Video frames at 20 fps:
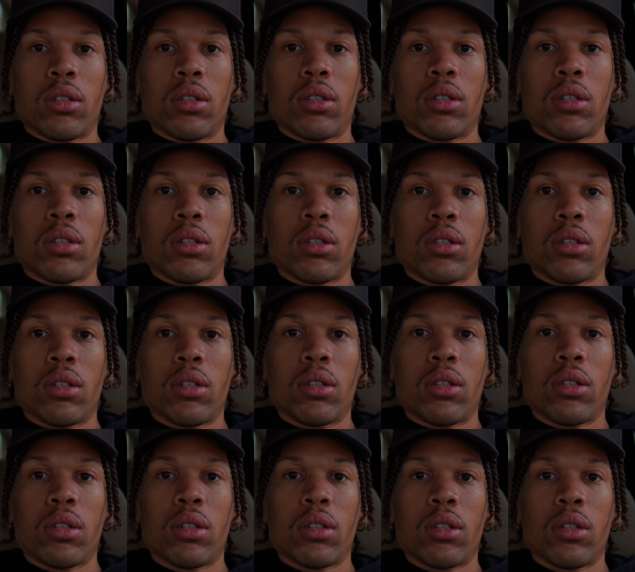
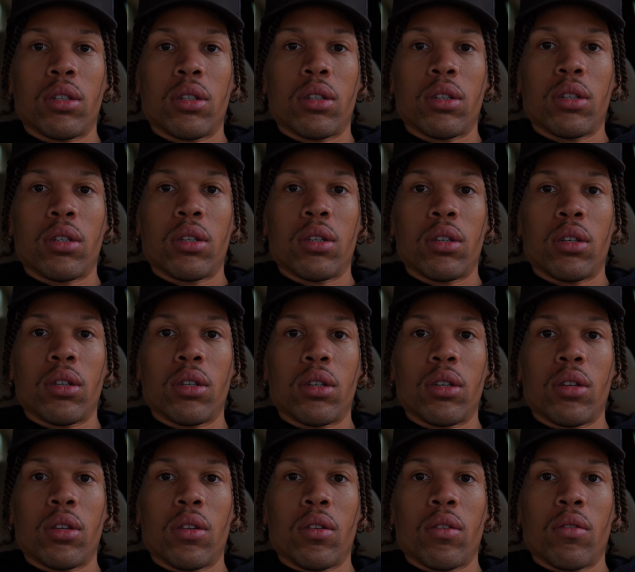
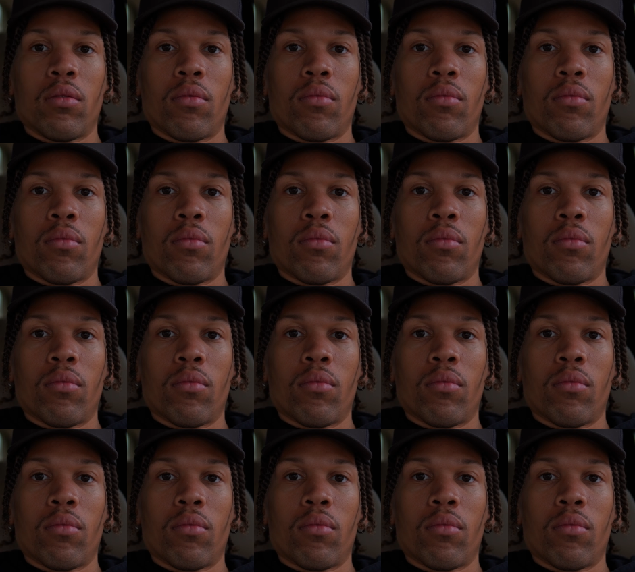Nobody speaks.